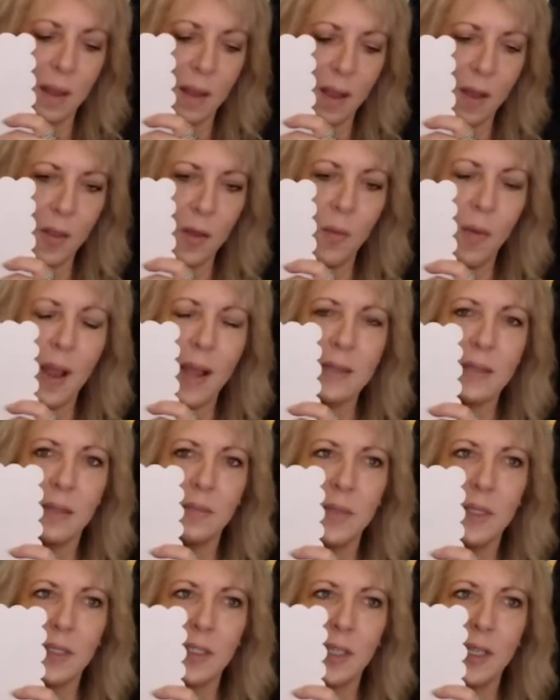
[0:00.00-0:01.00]
Otherwise,
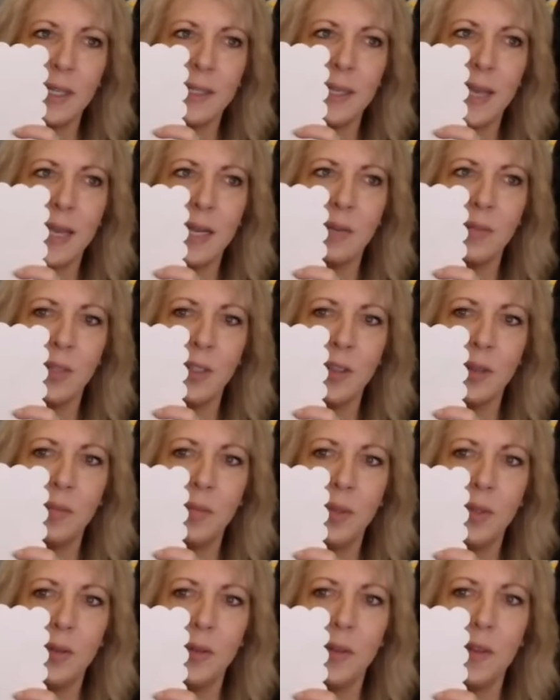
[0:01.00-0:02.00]
I'm just going to take them to the
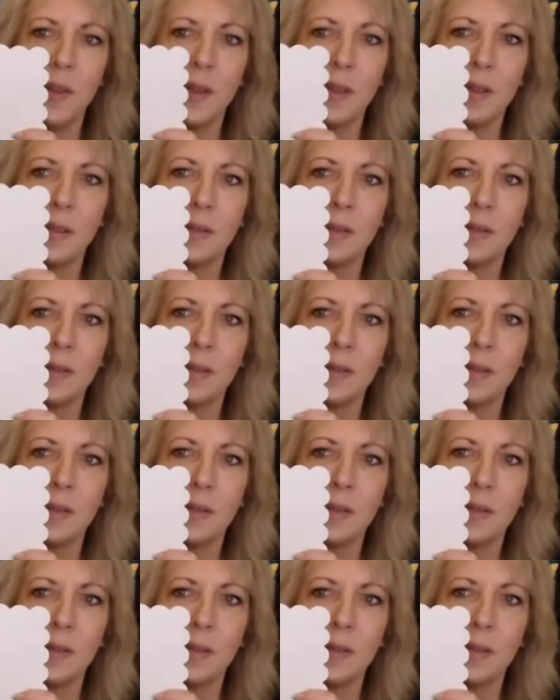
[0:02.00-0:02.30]
booth.